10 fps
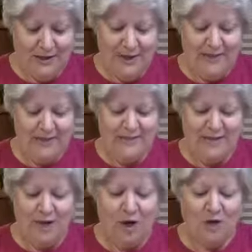And the
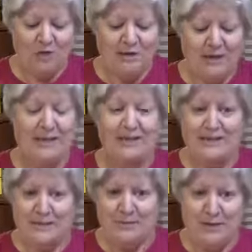set cost,
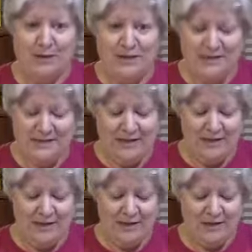to build this set of
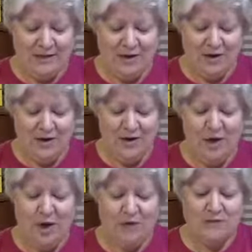the inside of the crater
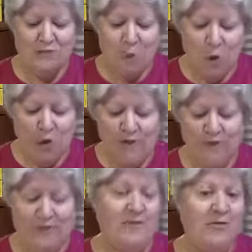cost more
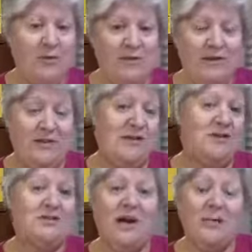than the
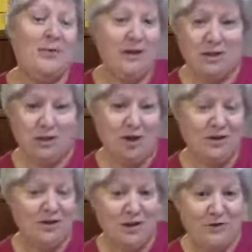entire production
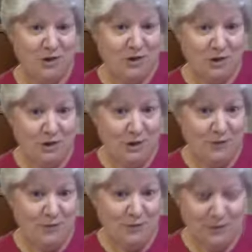cost of Dr. No,
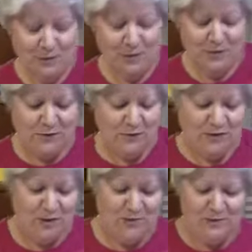which was the first
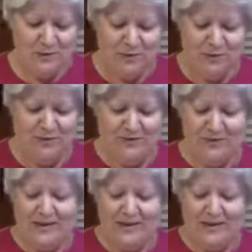James Bond movie.